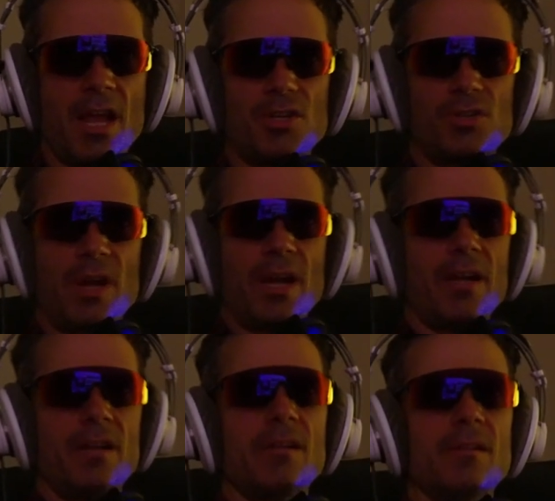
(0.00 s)
trade.
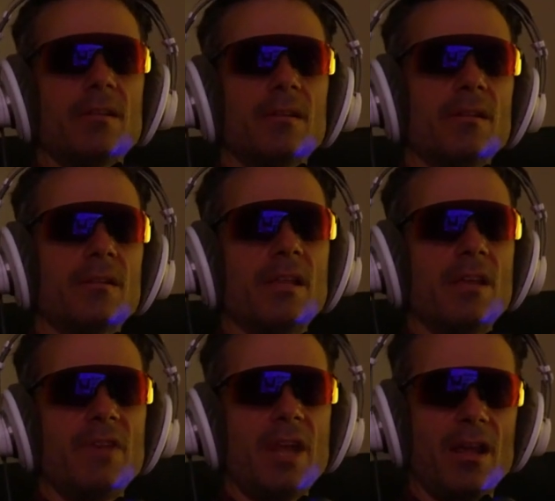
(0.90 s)
They
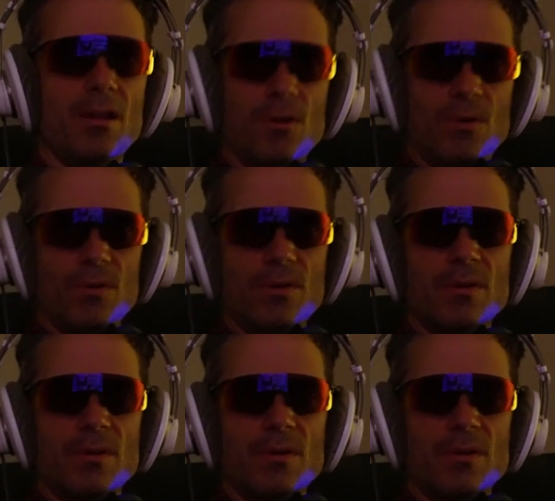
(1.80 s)
even hate gold.